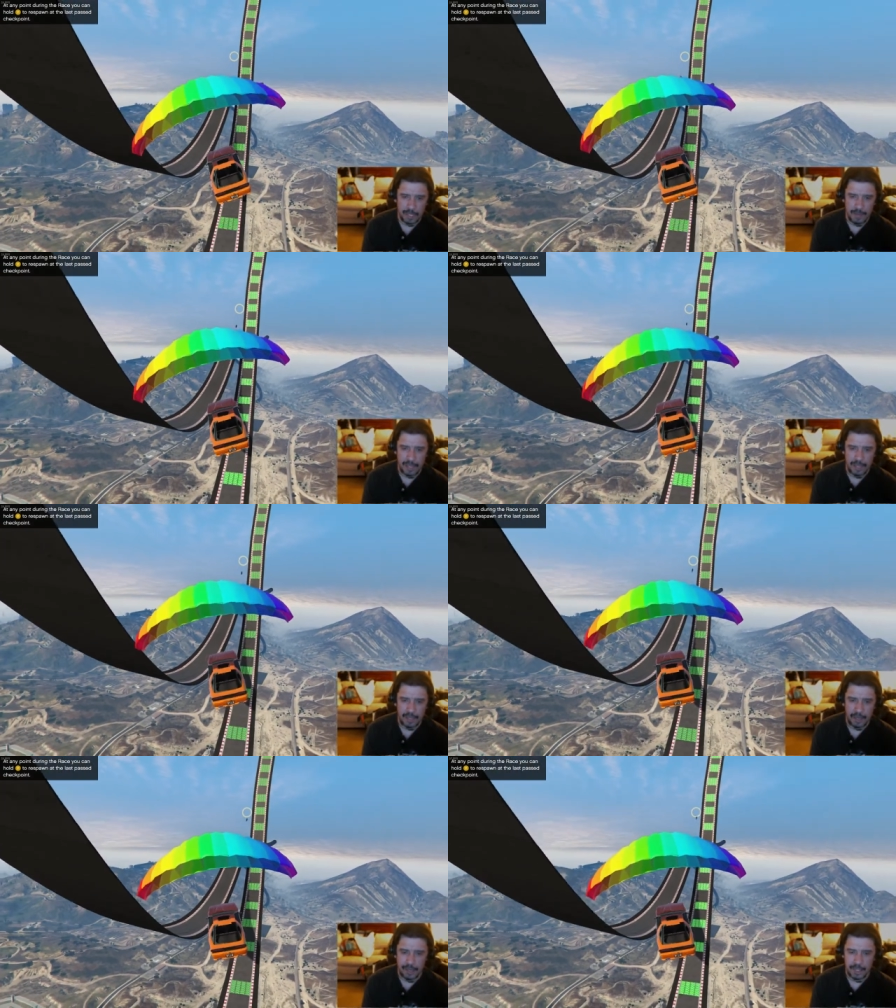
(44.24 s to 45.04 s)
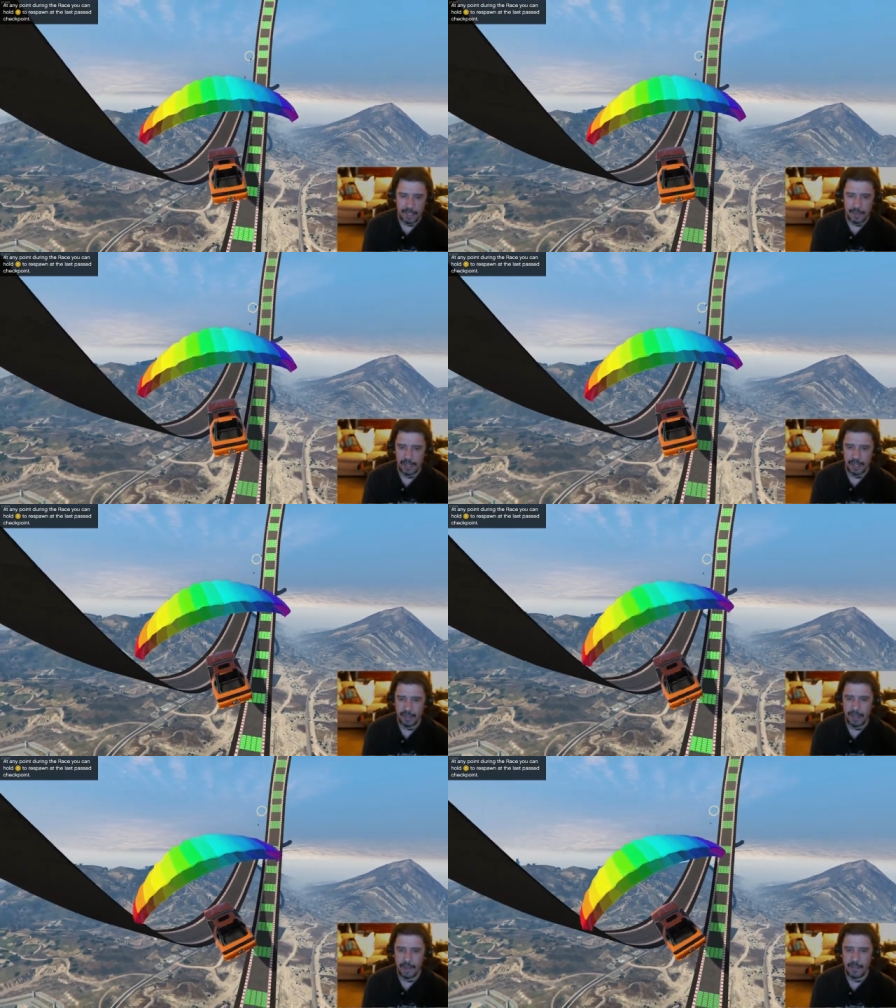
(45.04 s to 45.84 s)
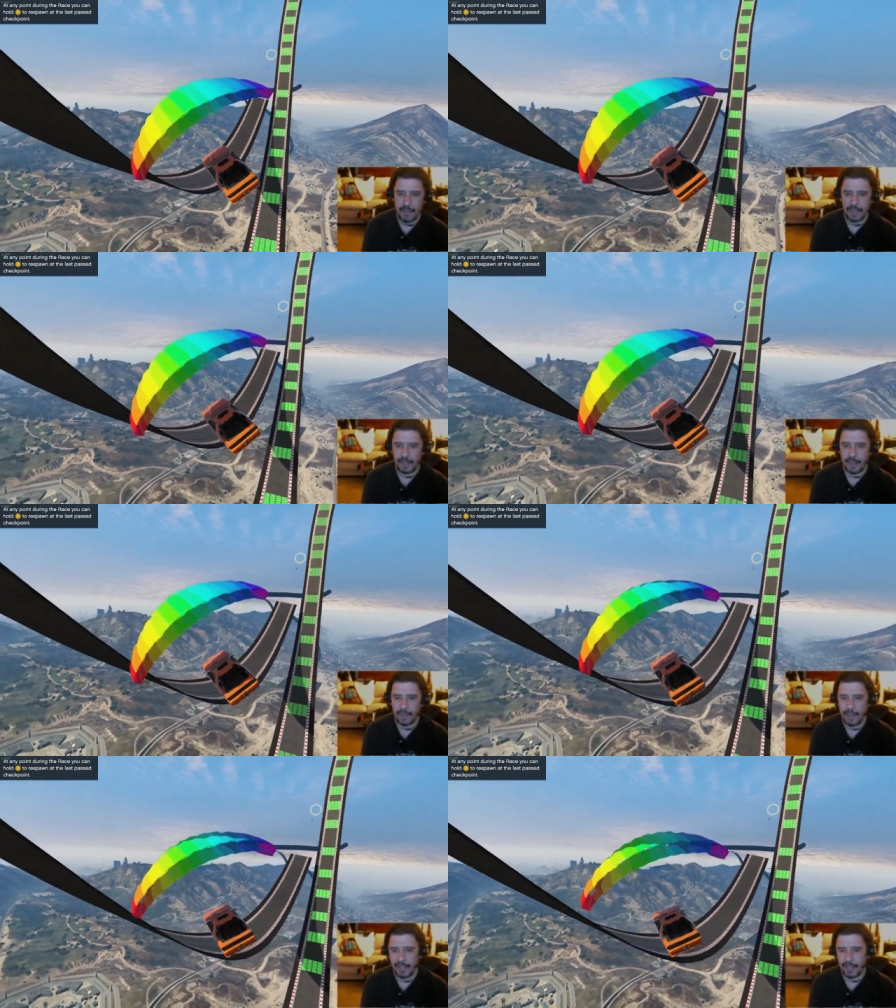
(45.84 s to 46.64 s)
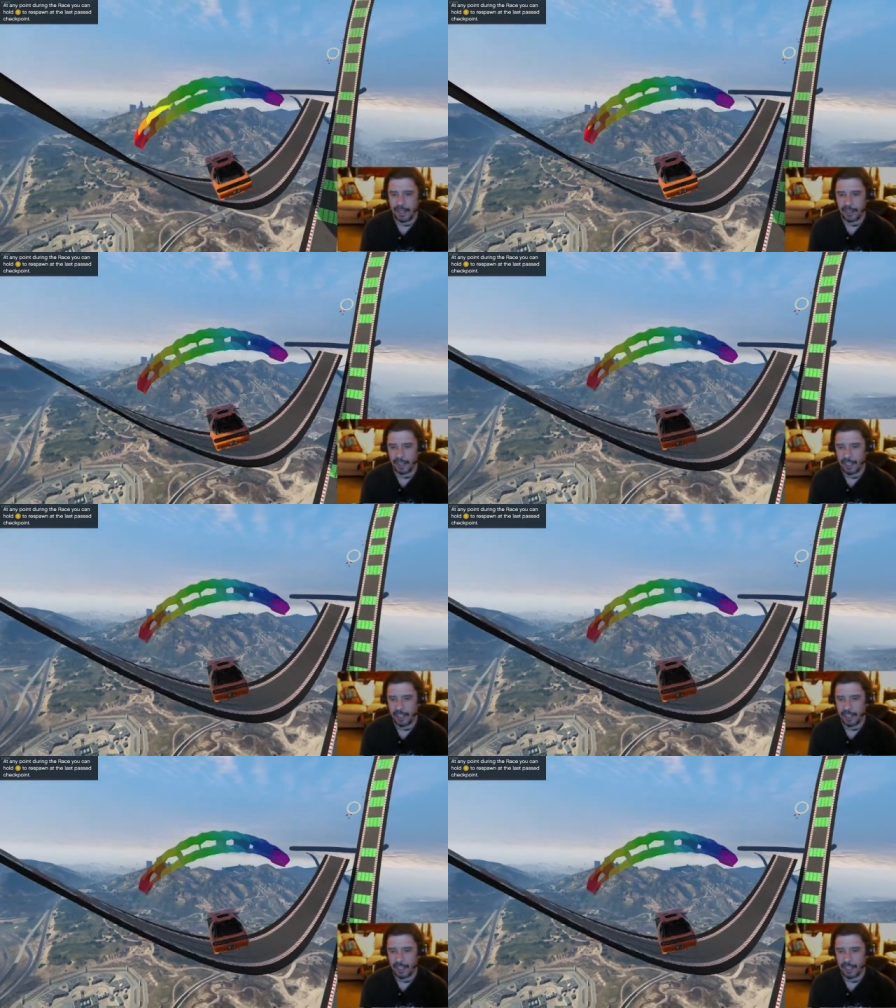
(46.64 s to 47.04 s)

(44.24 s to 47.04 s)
make I'm it? Can I make, can I make it? I might make it. I might make it, actually.